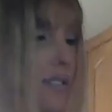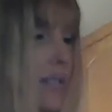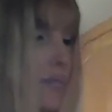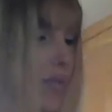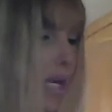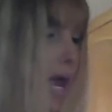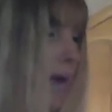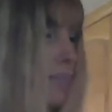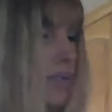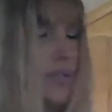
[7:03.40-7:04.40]
something
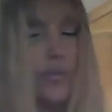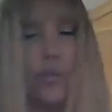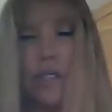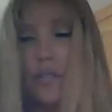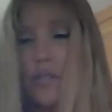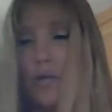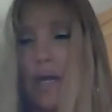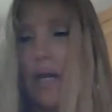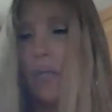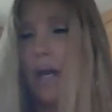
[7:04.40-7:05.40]
happened to it. So
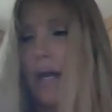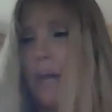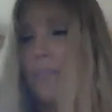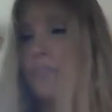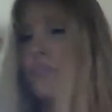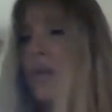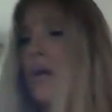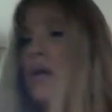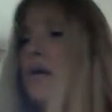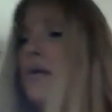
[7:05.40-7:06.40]
anyway,
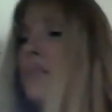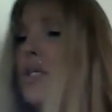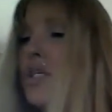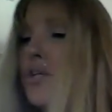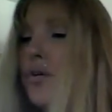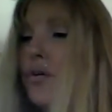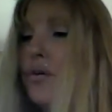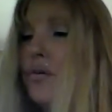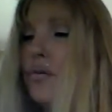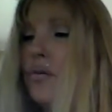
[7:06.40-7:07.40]
let me show
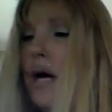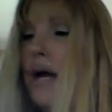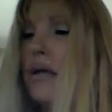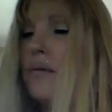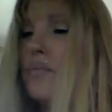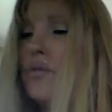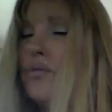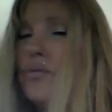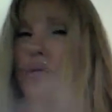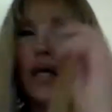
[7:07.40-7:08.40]
you. I am
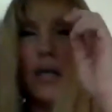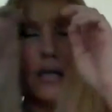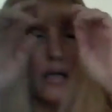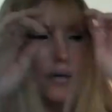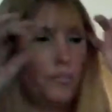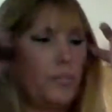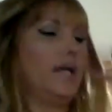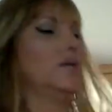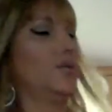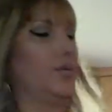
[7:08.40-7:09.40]
using a
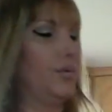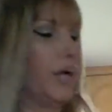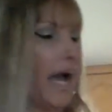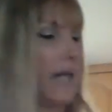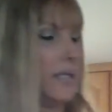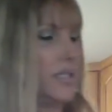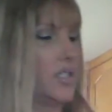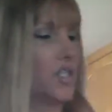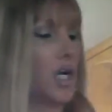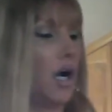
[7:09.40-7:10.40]
big
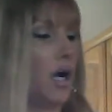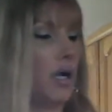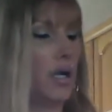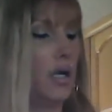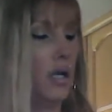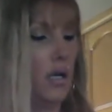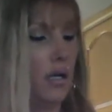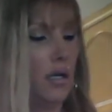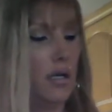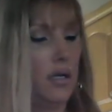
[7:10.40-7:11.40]
2-gallon jug,
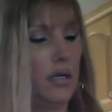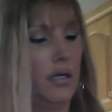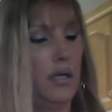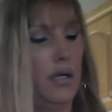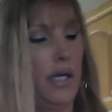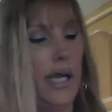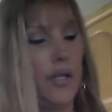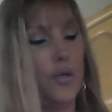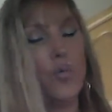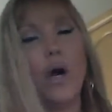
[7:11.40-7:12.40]

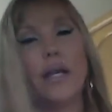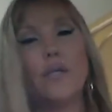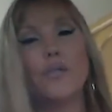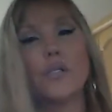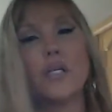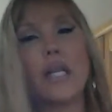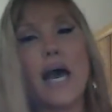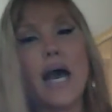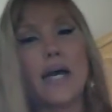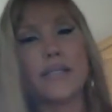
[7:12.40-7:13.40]
and you want to use
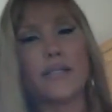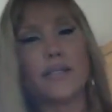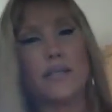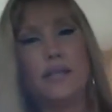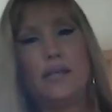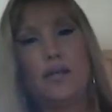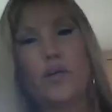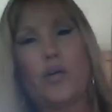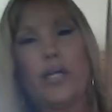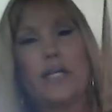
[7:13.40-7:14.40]
glass.
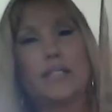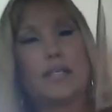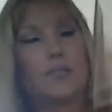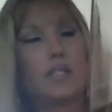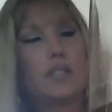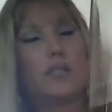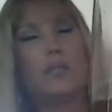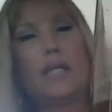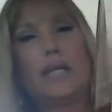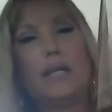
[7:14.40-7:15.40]
Here it is. I'm still
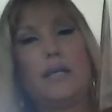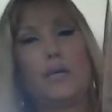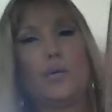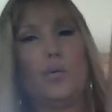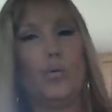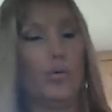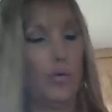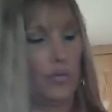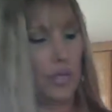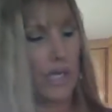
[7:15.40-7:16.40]
letting it
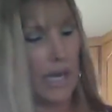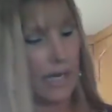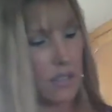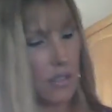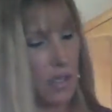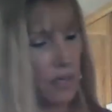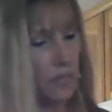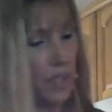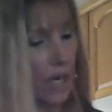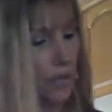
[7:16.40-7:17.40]
cool. It has to
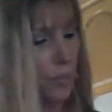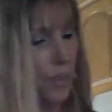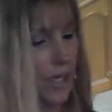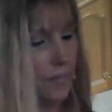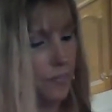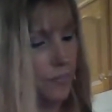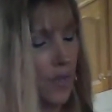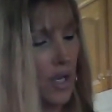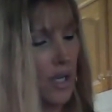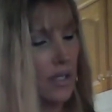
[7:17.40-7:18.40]
come down a bit.
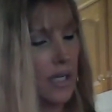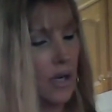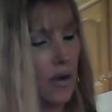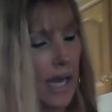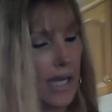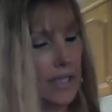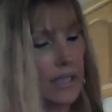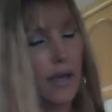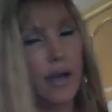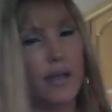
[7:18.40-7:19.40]
Then I'll add
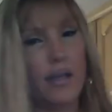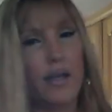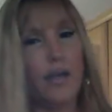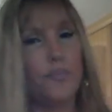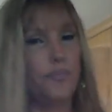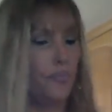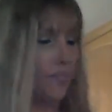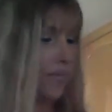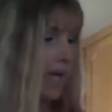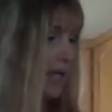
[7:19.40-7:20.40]
the honey,
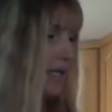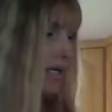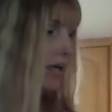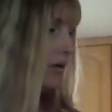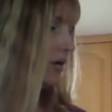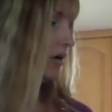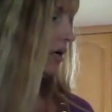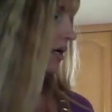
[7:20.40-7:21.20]
and then I'll